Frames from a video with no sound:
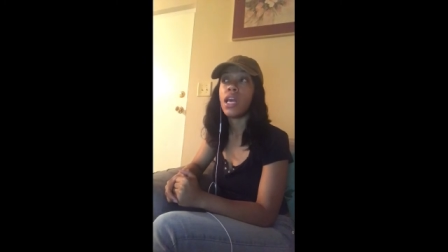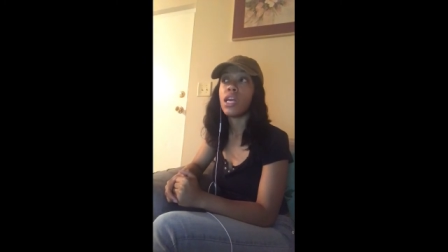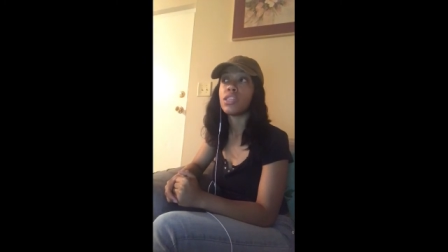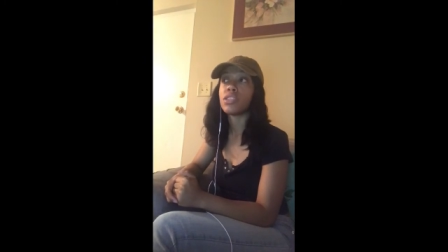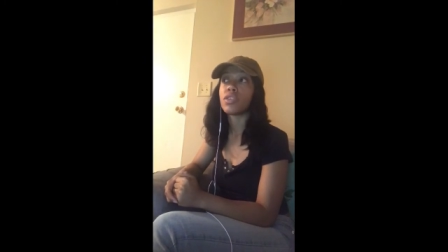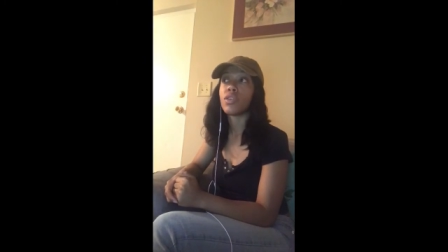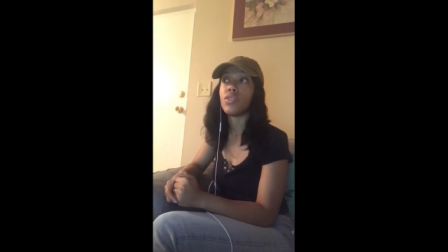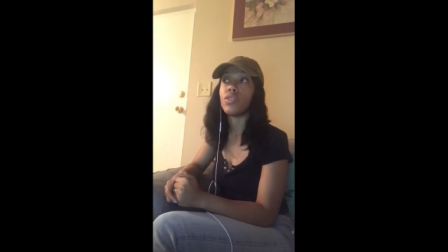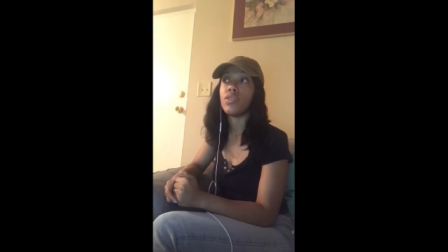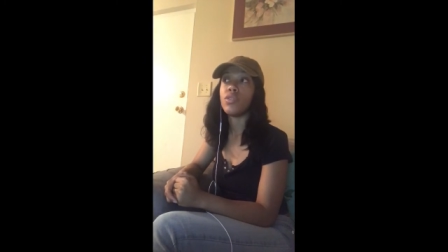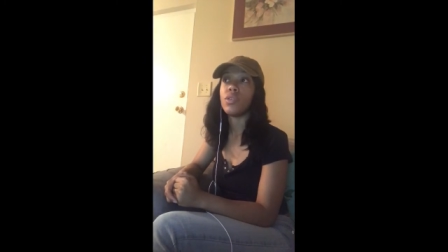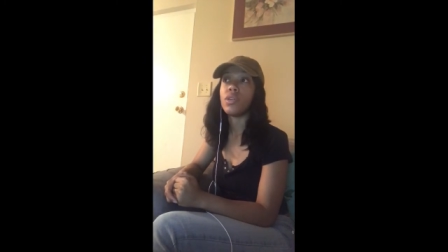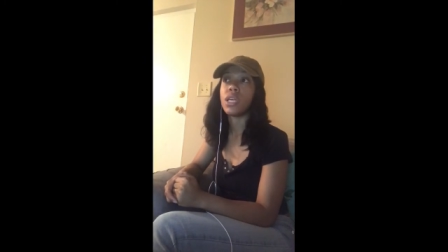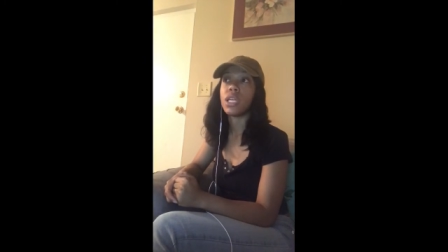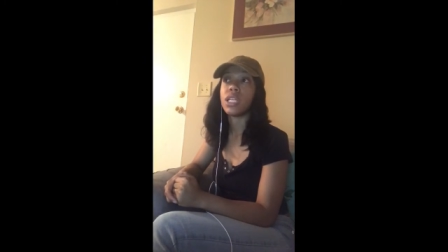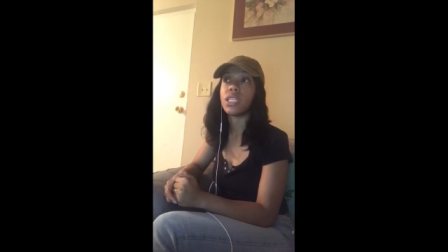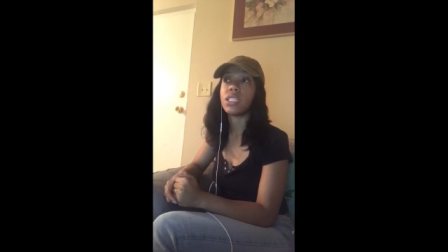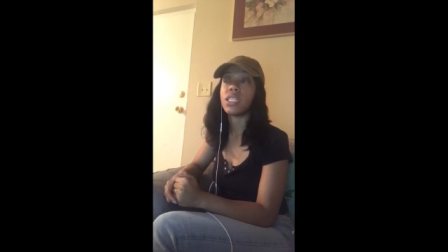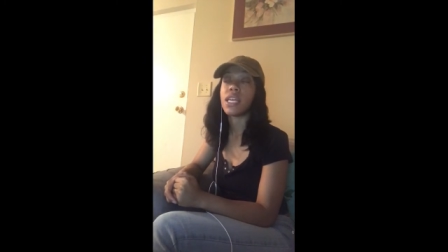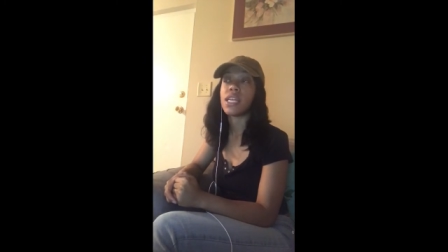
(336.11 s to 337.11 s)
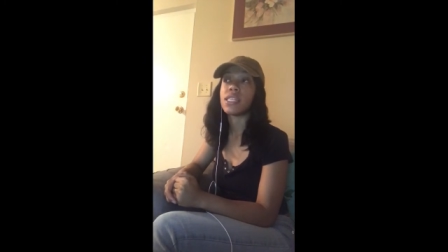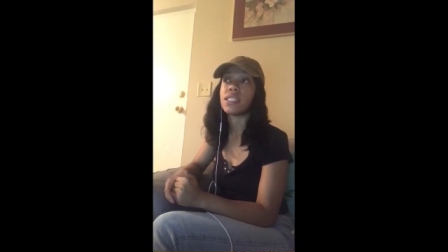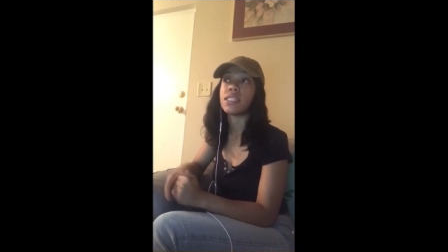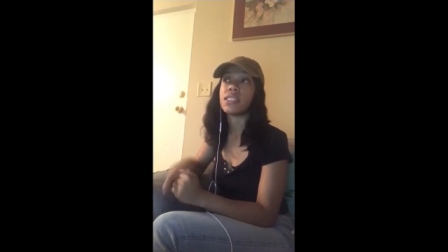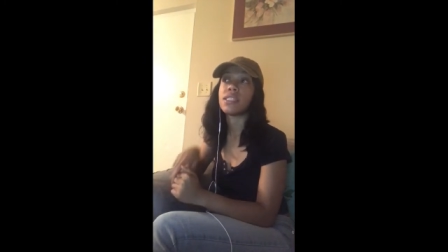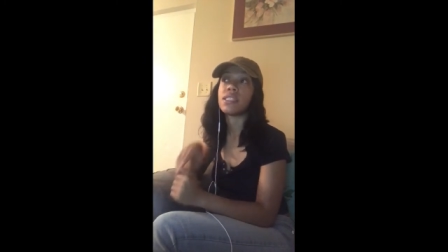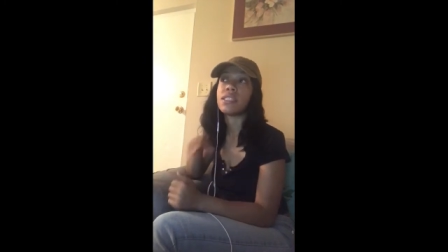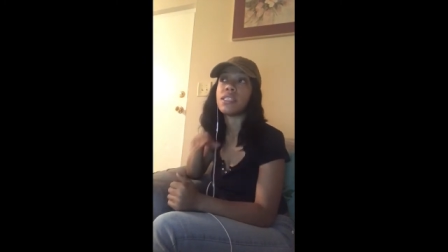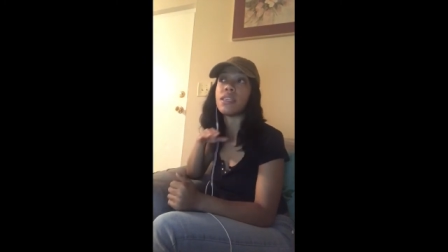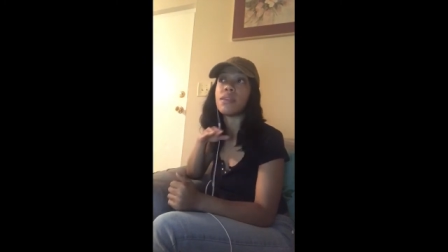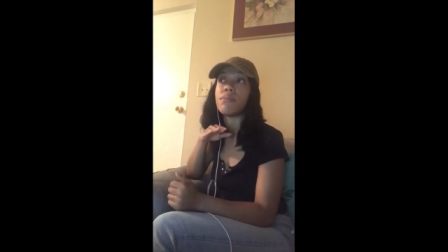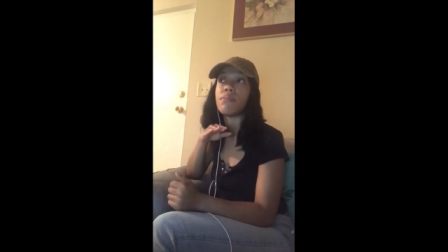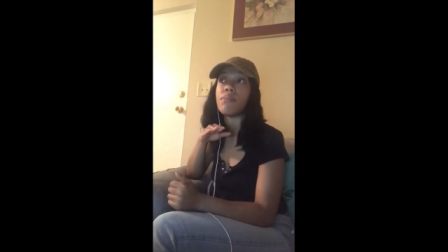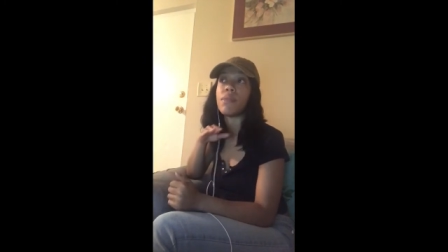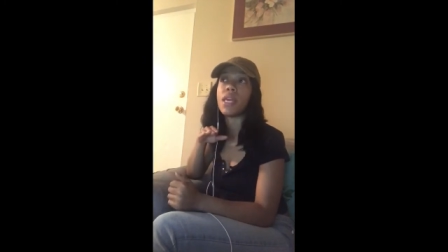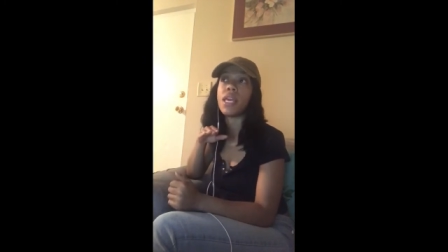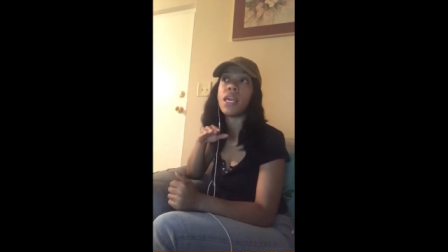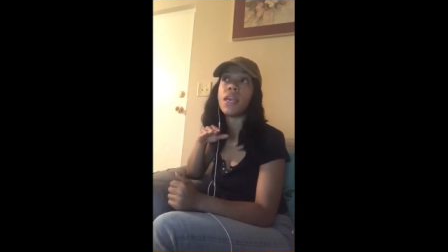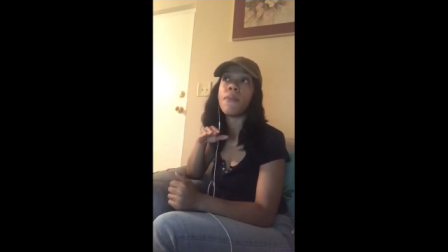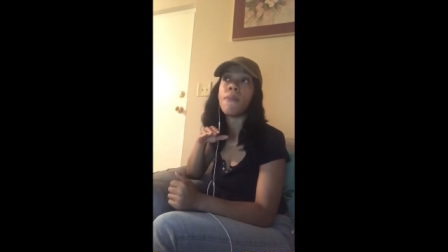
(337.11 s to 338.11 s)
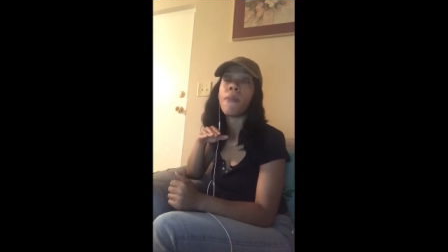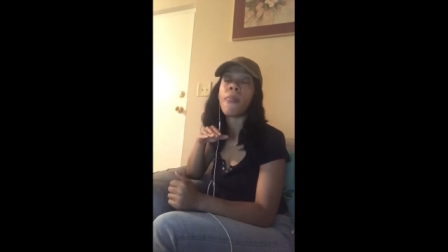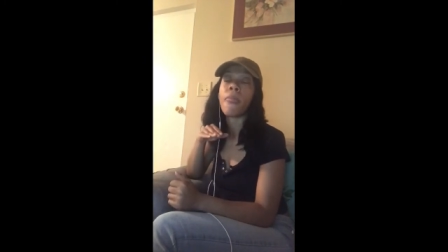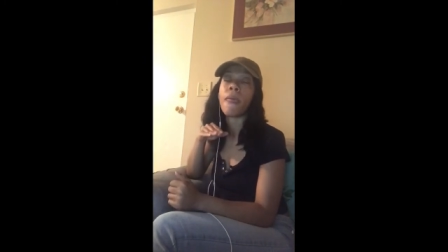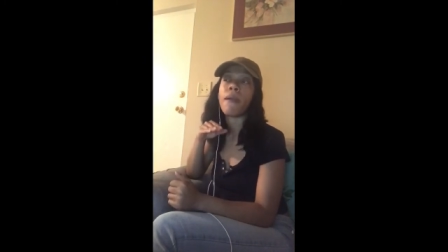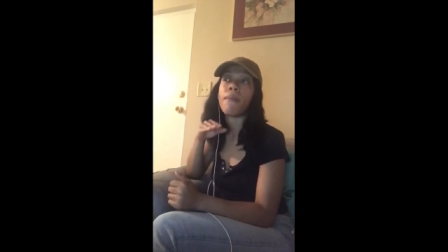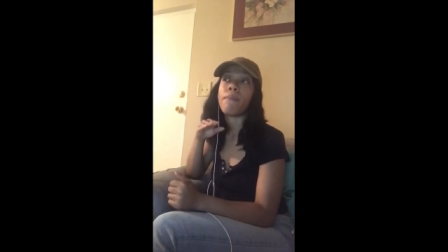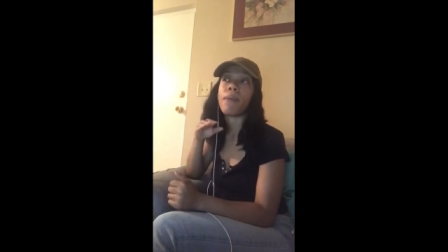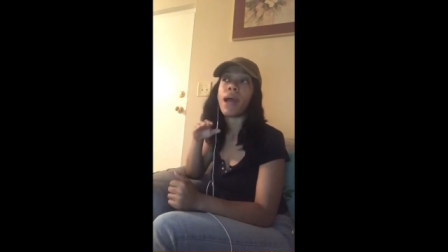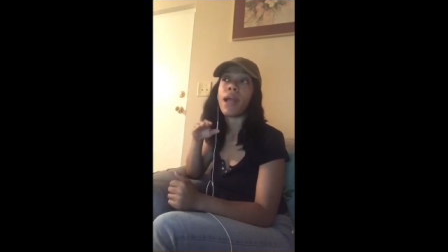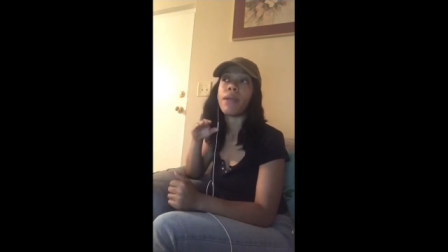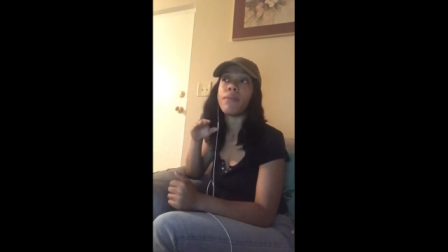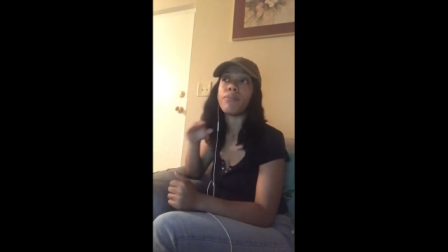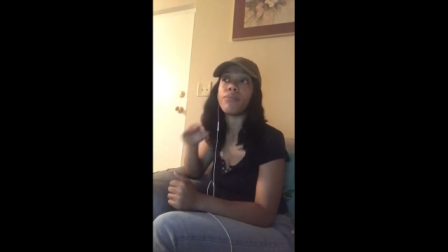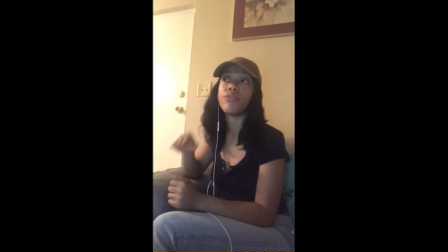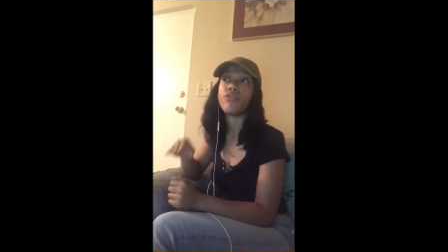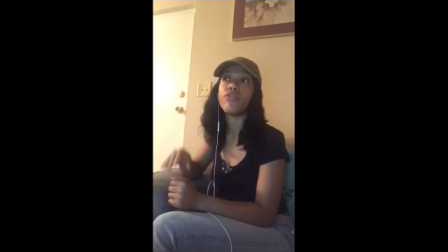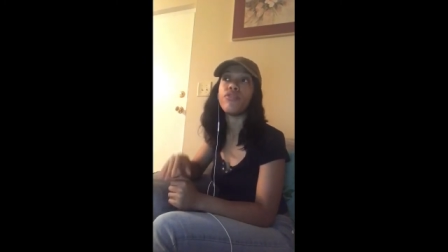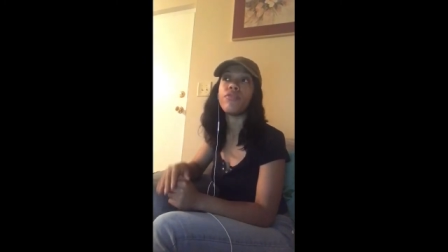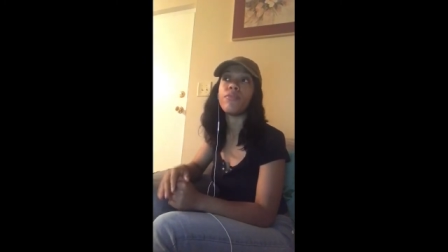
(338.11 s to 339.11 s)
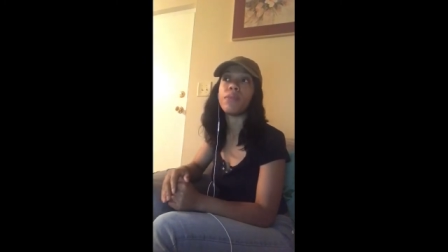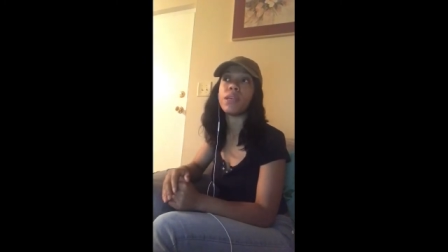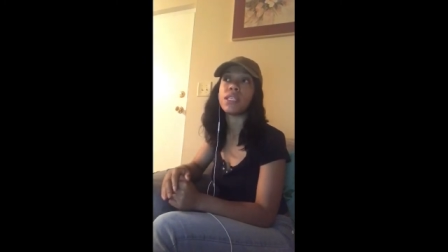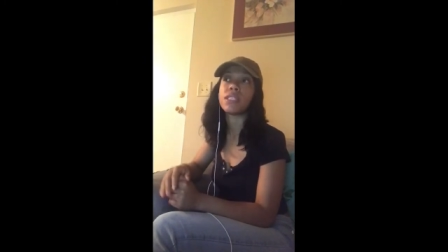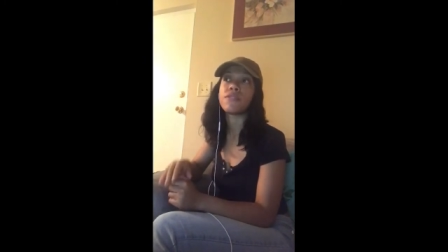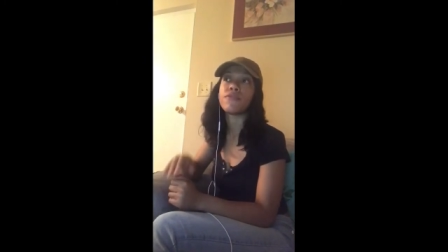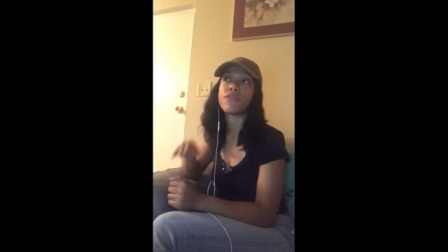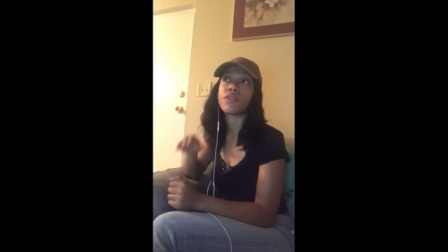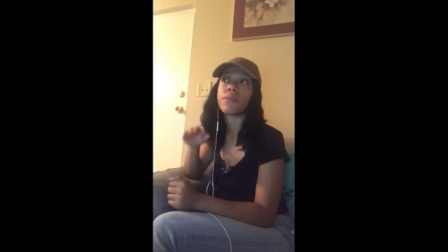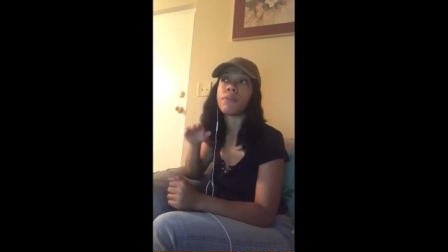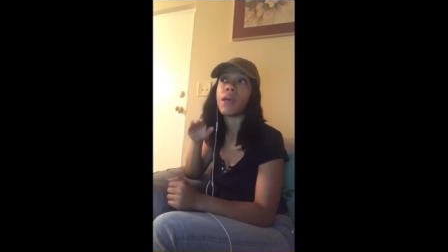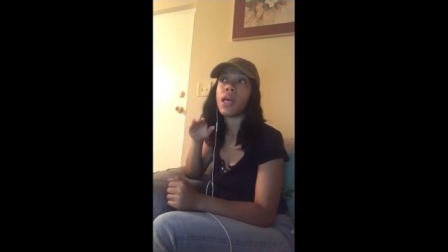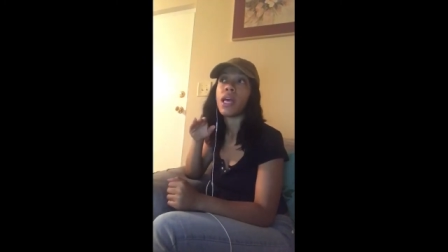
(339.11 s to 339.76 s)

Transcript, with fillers: So you'll get a chance to see me and my improvements from